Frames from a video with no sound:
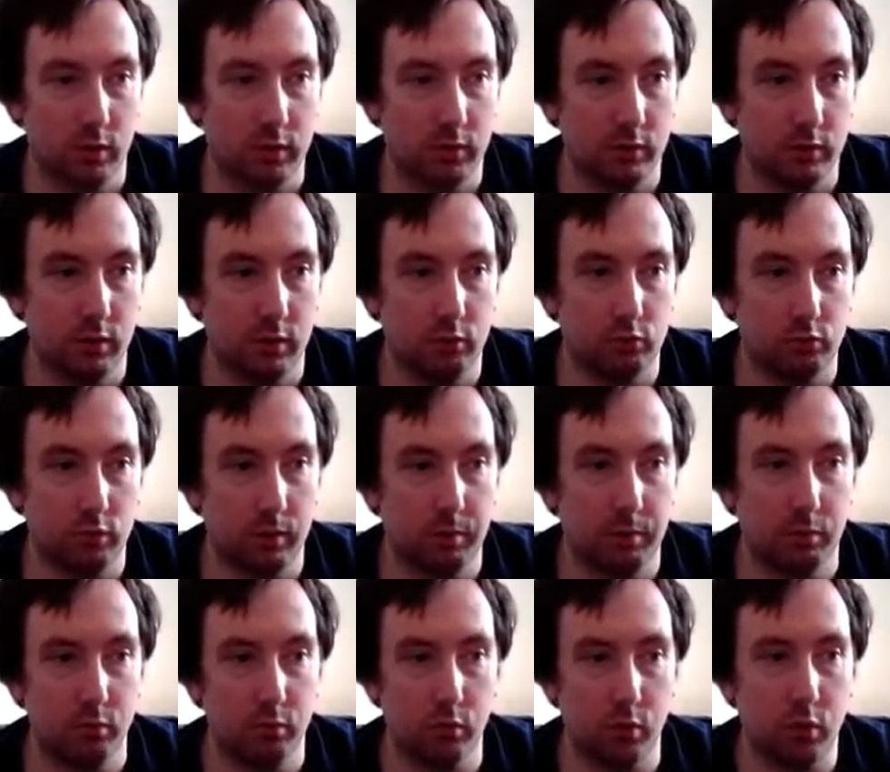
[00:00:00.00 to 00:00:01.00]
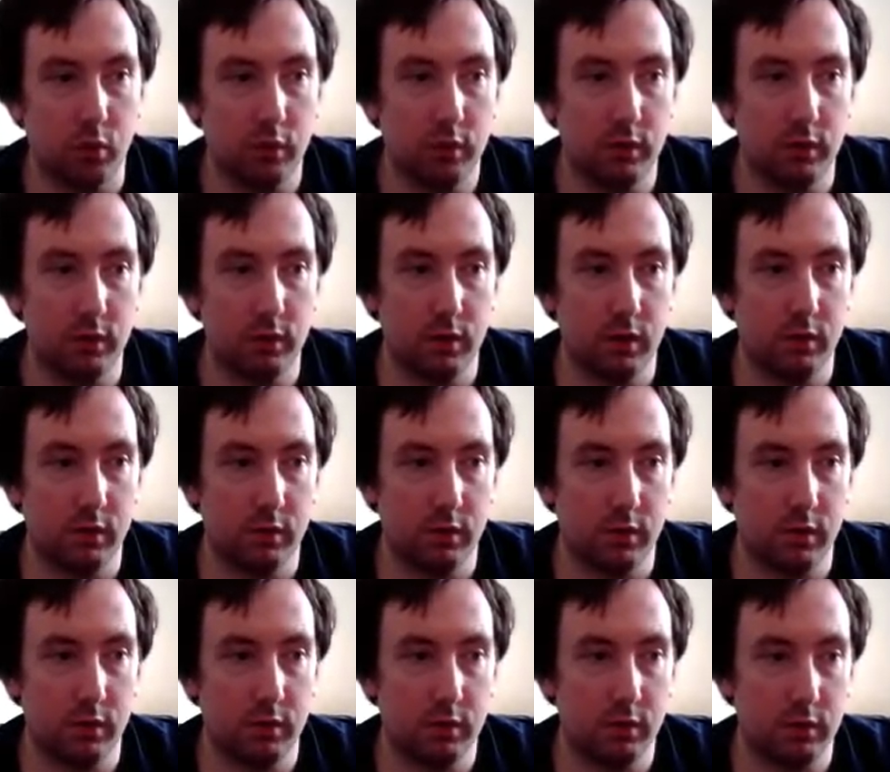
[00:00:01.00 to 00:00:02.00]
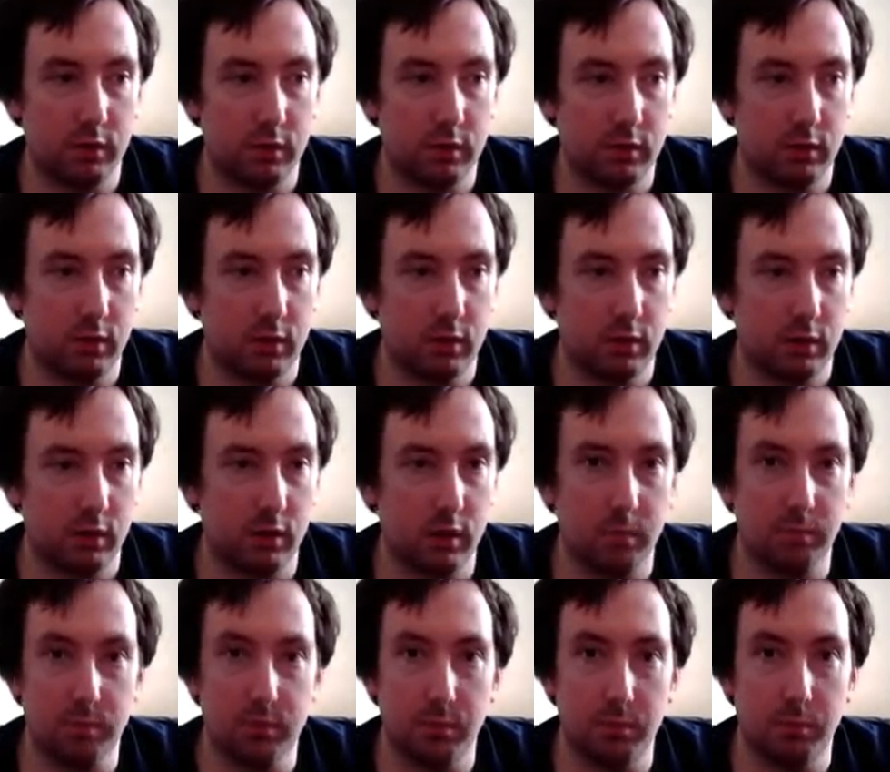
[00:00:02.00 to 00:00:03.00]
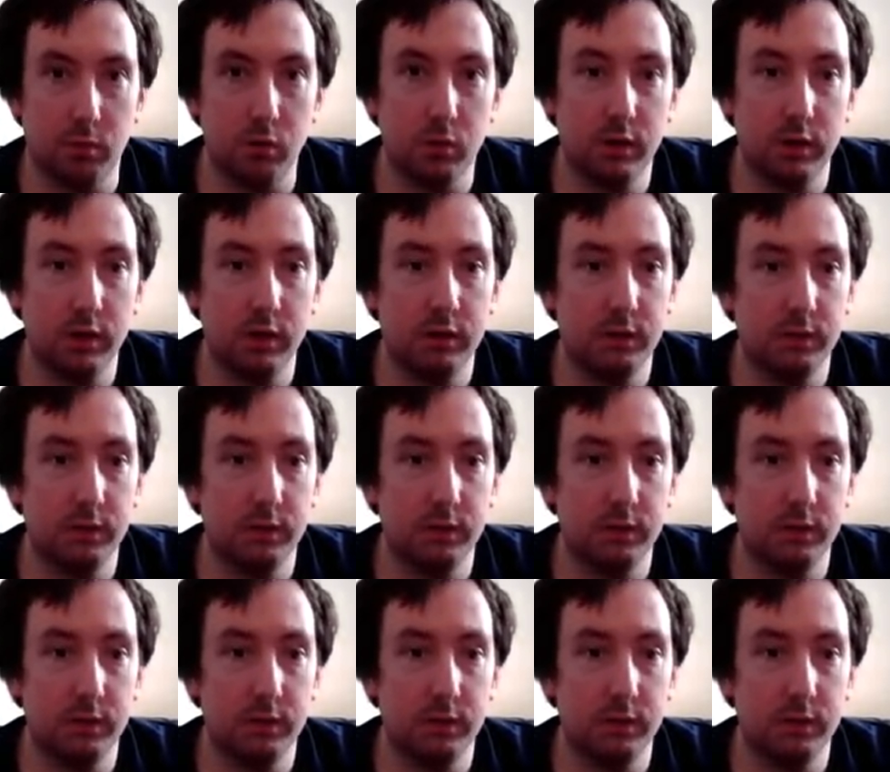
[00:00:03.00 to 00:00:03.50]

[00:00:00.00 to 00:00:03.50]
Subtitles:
that triple rocket and that's it. Game's a bogey.